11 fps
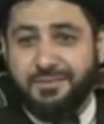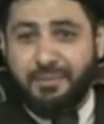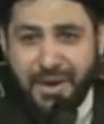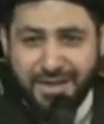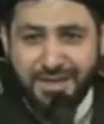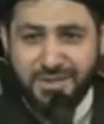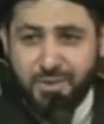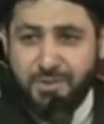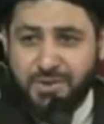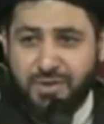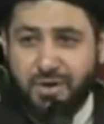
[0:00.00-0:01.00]
Breaking
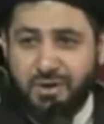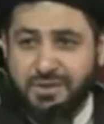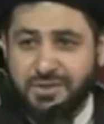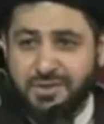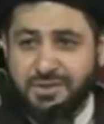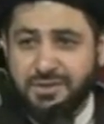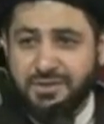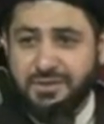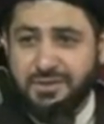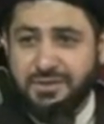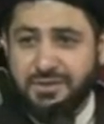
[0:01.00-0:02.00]
someone's heart.
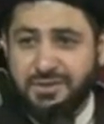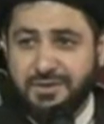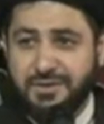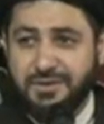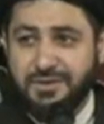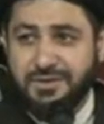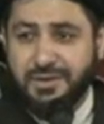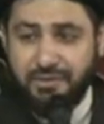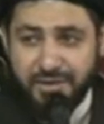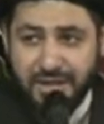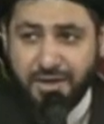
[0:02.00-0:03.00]

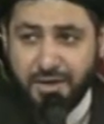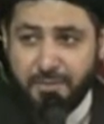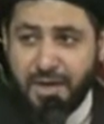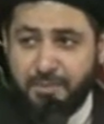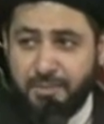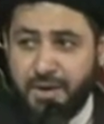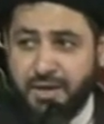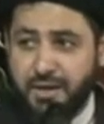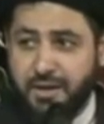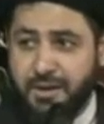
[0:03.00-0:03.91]
The way that I make money.